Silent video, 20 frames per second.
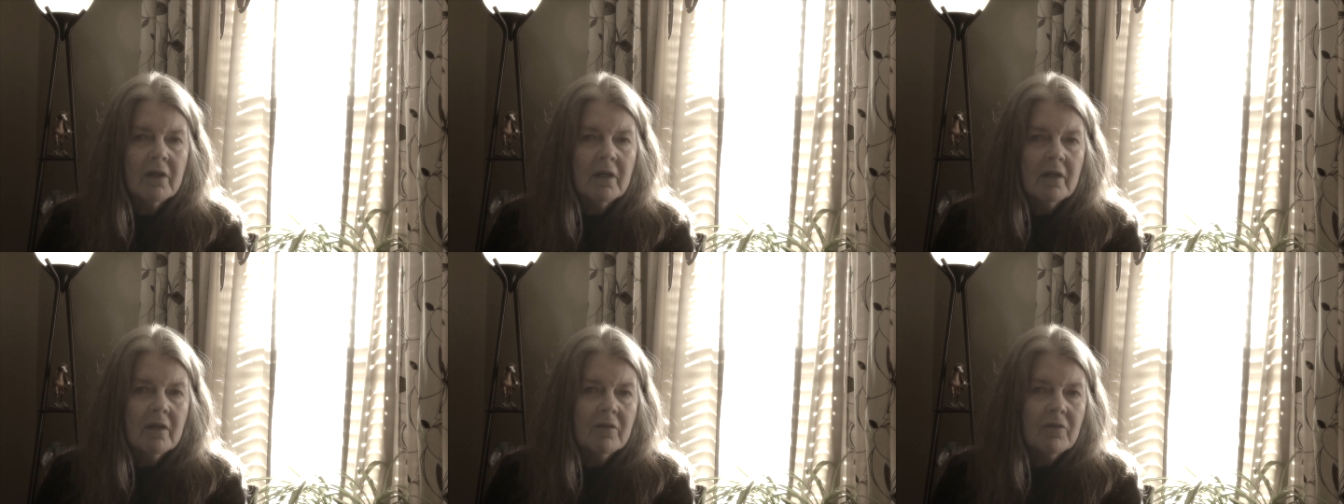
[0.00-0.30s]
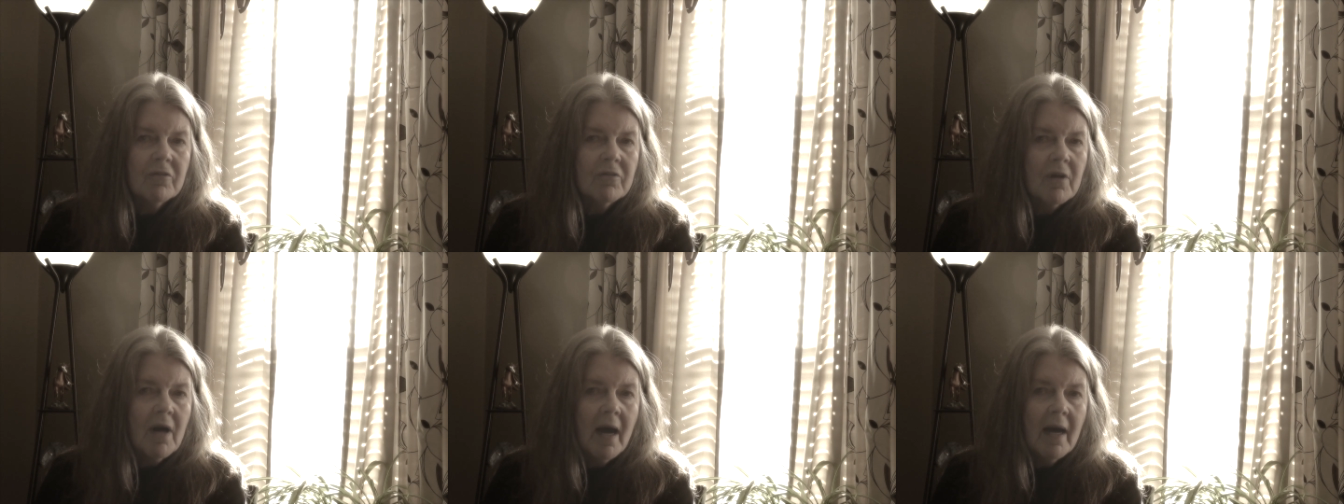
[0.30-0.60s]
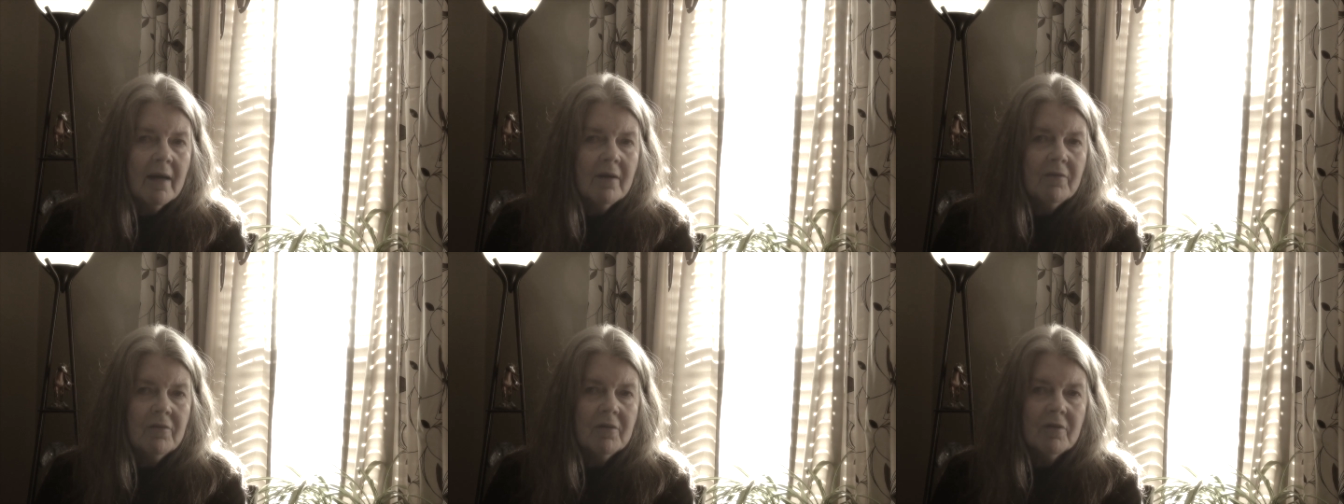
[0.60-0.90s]
and
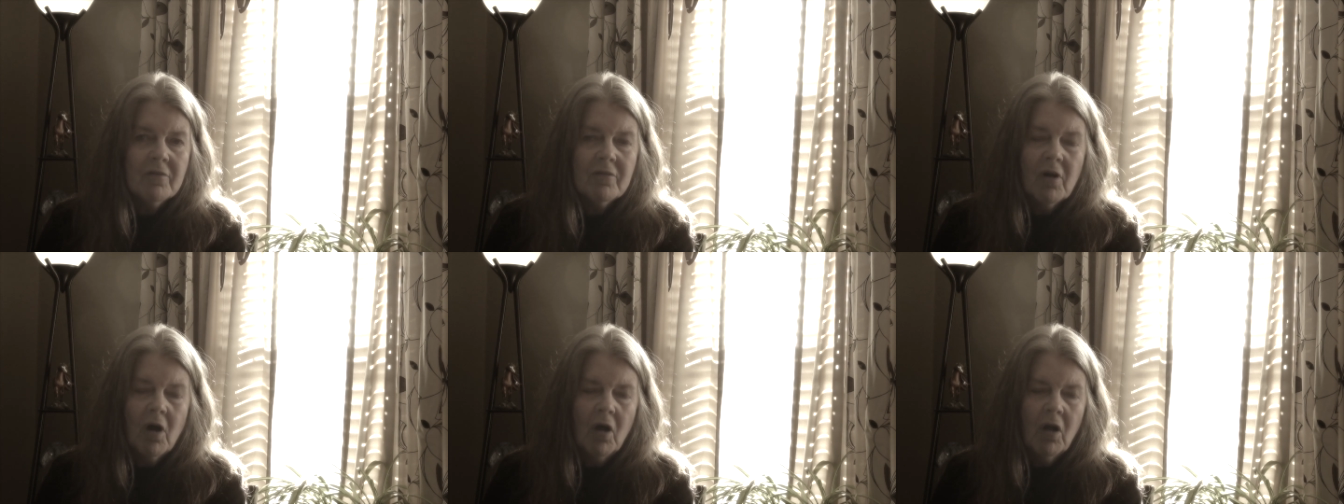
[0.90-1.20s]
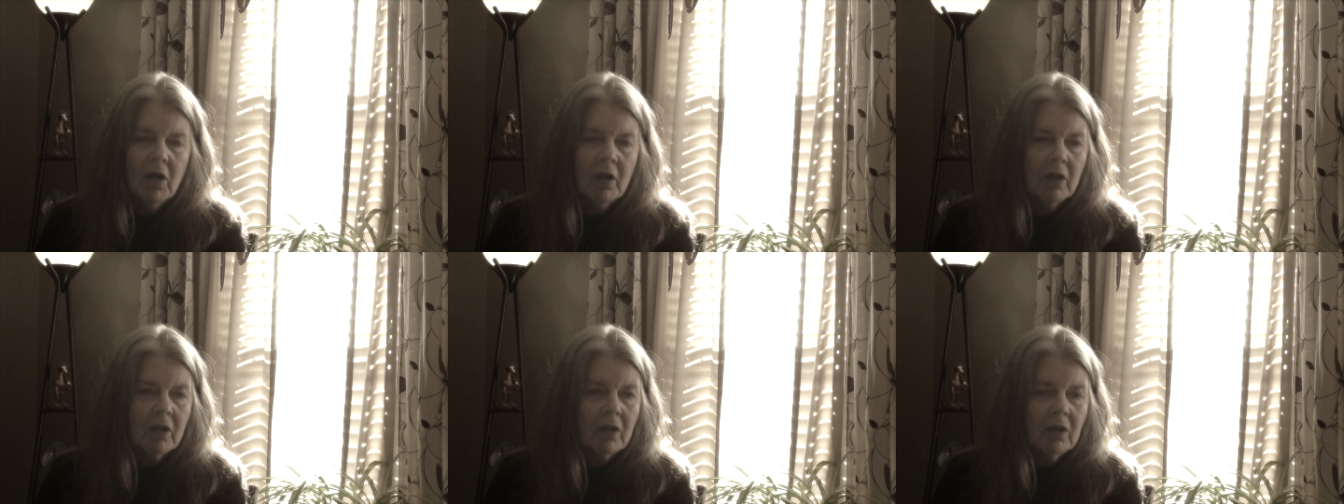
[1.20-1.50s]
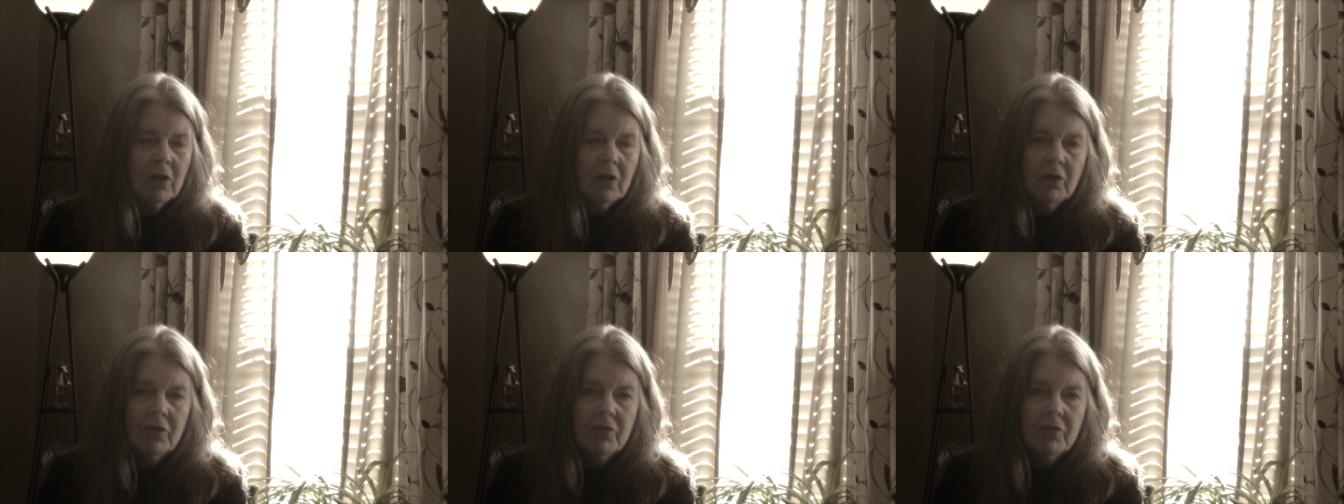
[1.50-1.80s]
concise. It's all
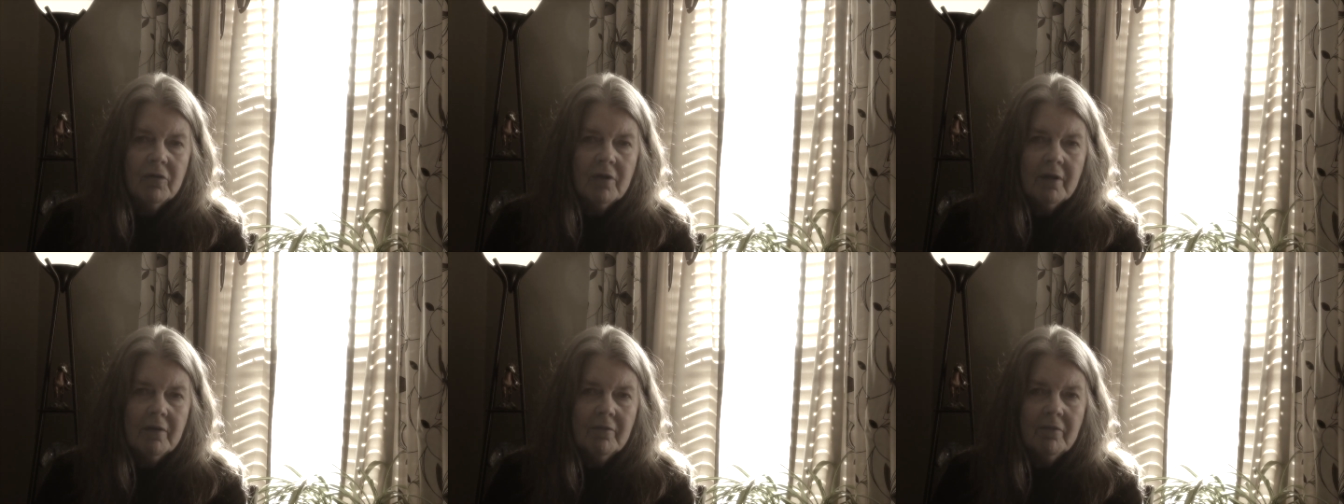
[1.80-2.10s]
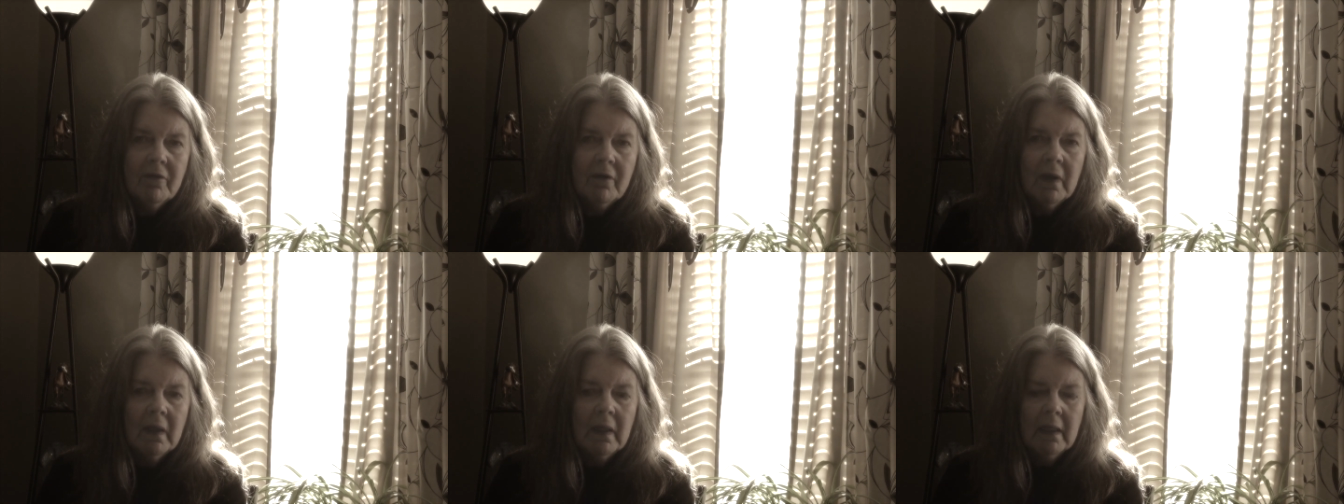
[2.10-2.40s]
inclusive.